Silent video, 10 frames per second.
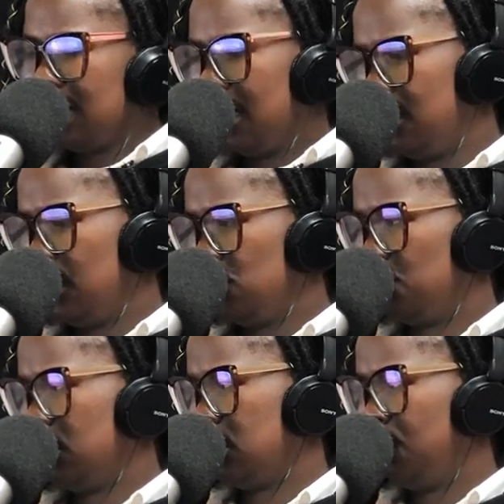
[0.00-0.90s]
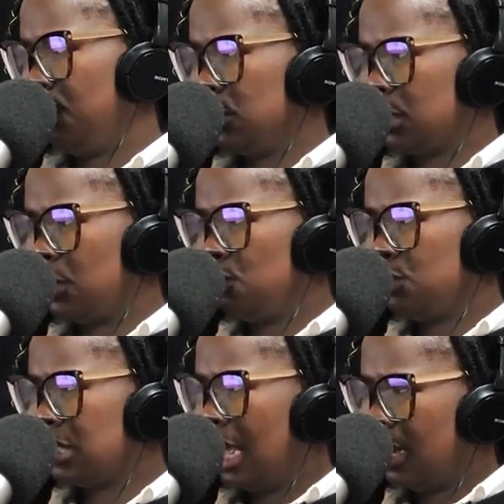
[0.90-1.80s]
into this event, can you
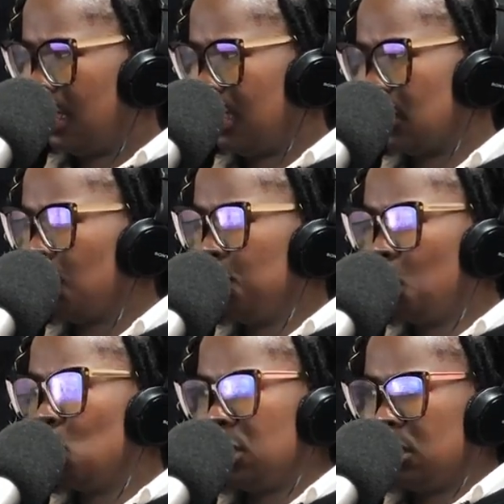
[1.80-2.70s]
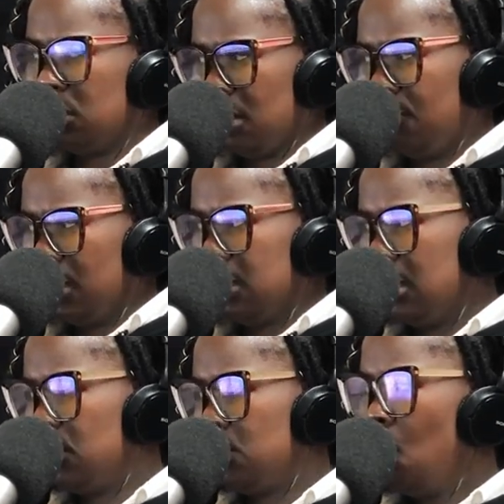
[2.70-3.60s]
just highlight how important this event
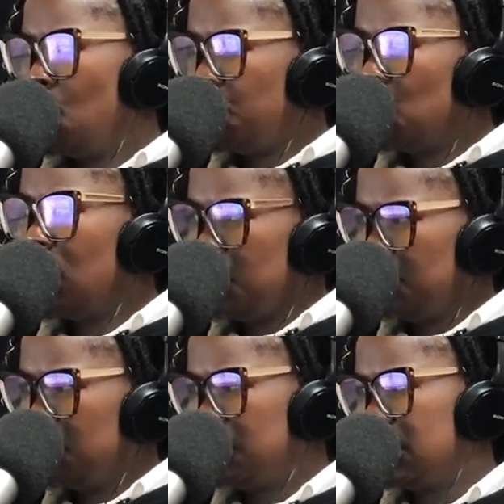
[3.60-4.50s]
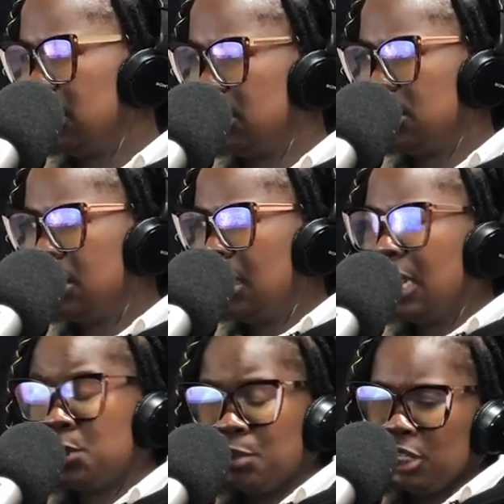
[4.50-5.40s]
is for Namibian businesses,
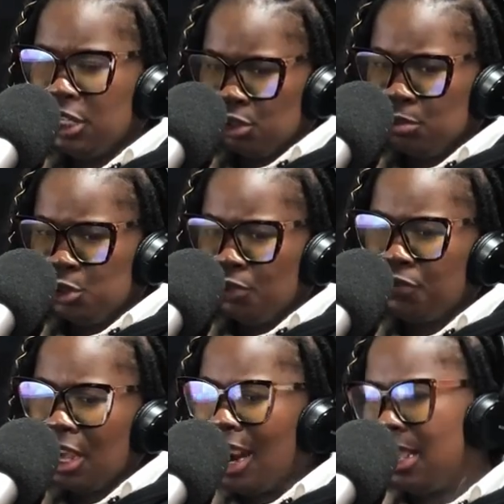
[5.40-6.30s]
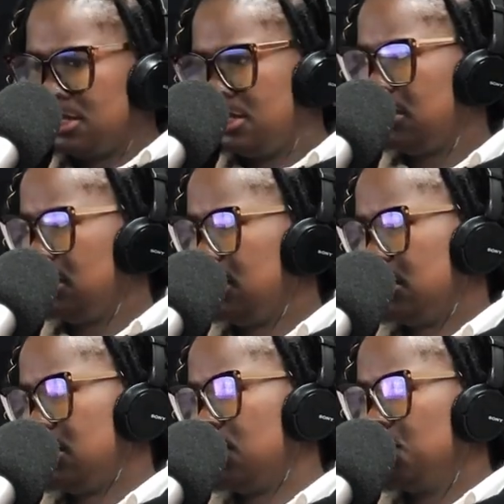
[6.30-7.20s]
especially in terms of their ICT
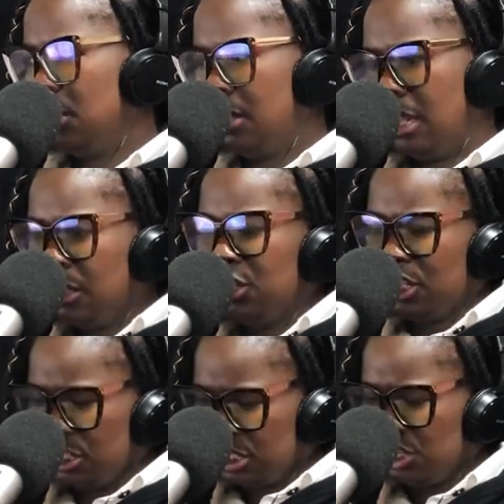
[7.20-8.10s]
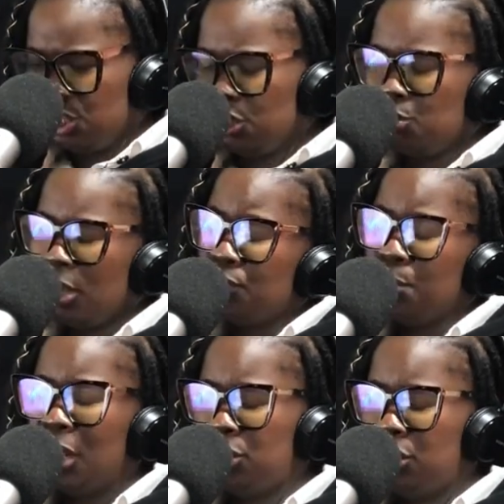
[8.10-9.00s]
system and just digital
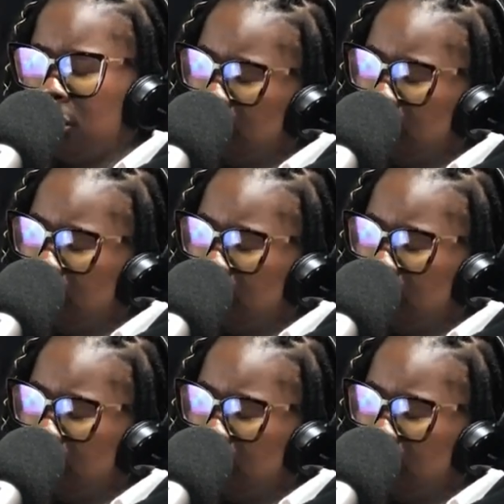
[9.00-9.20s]
transformation?